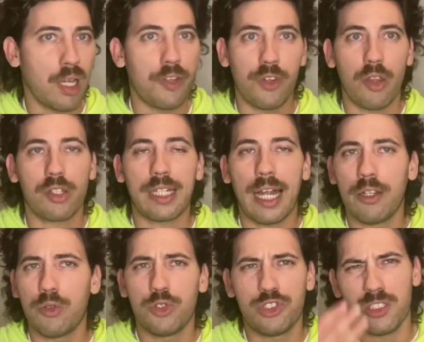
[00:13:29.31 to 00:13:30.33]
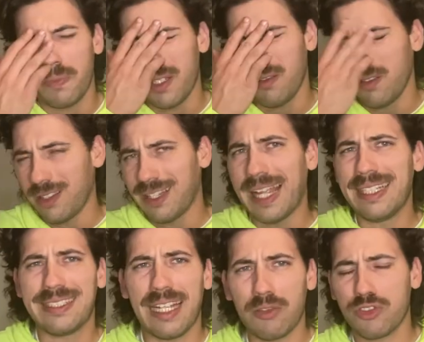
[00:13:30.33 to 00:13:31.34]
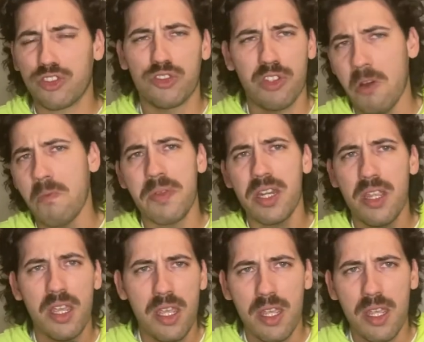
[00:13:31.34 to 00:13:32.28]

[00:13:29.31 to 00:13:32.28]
another guy who has just been lights out stupid